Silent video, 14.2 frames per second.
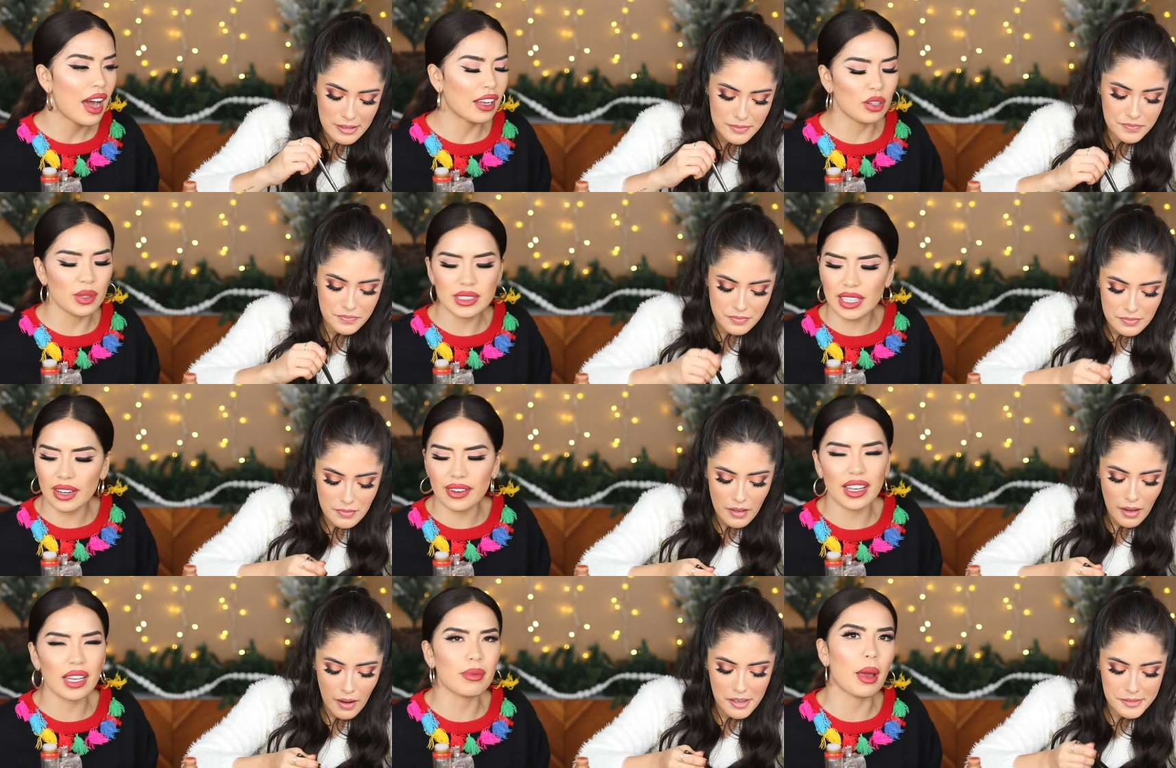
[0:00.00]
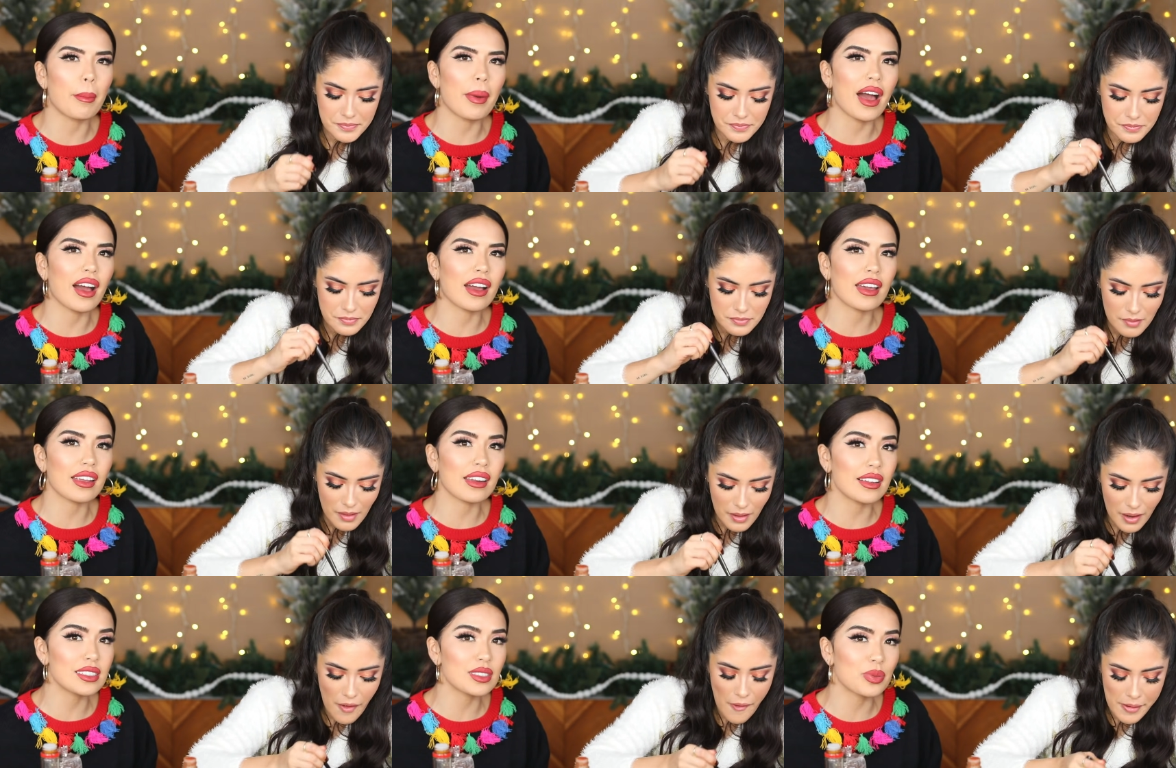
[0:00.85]
Speaker 1: I'd always carry it in my bag, and
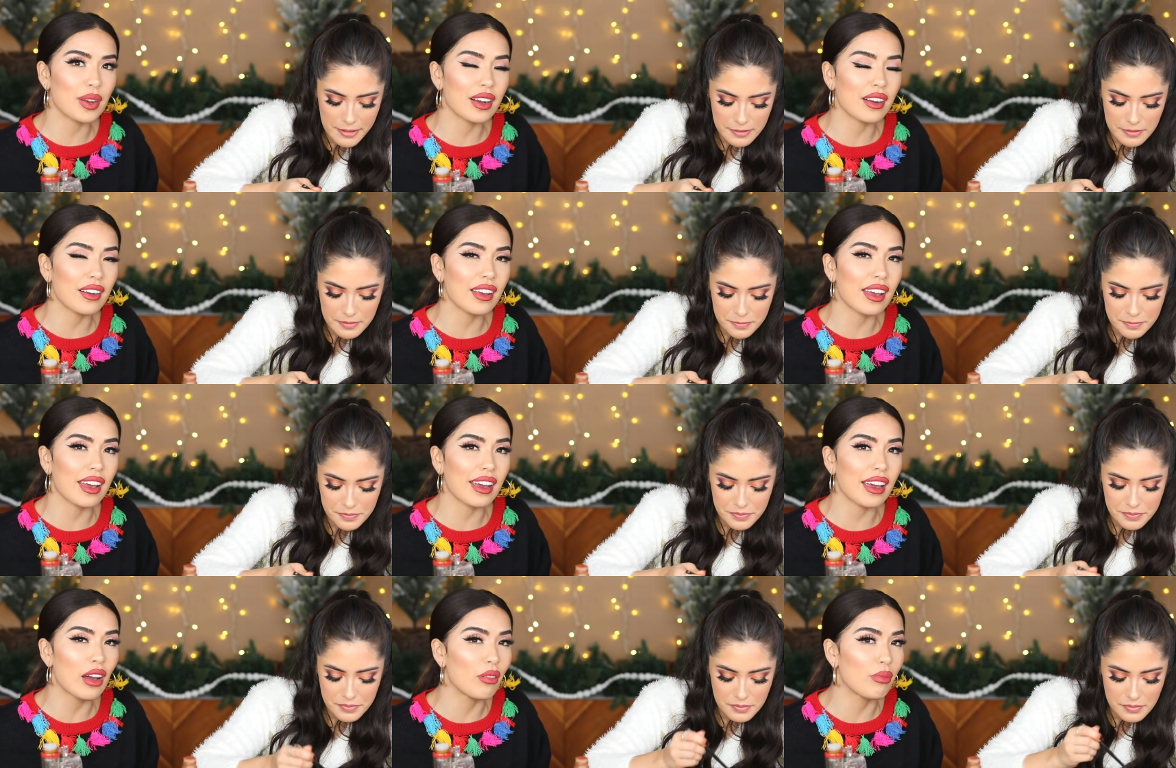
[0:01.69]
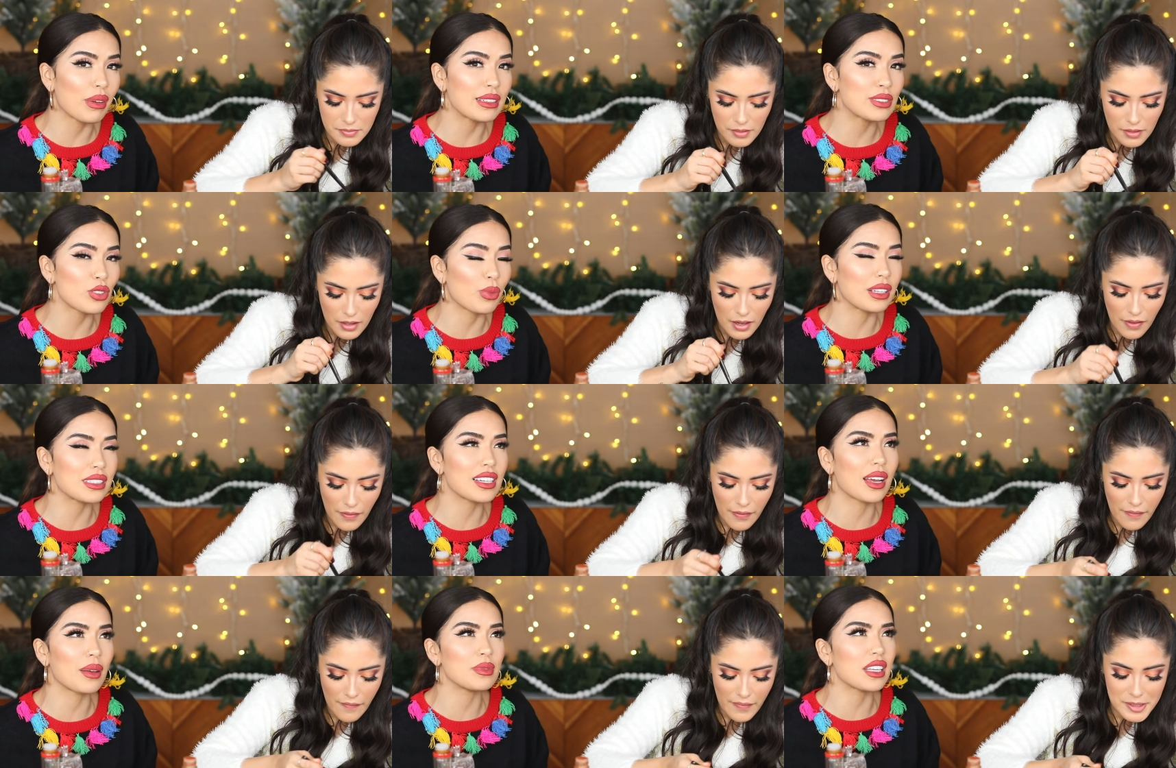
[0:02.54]
I swear it helped me so many
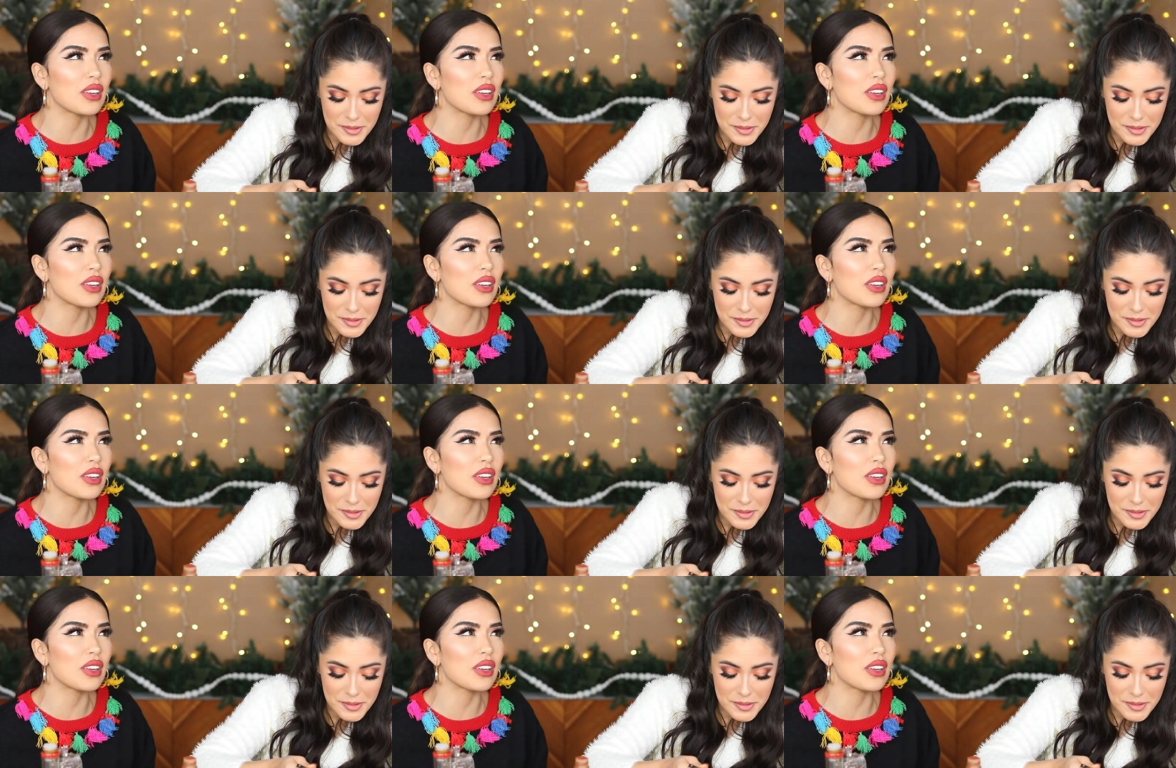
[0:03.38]
times.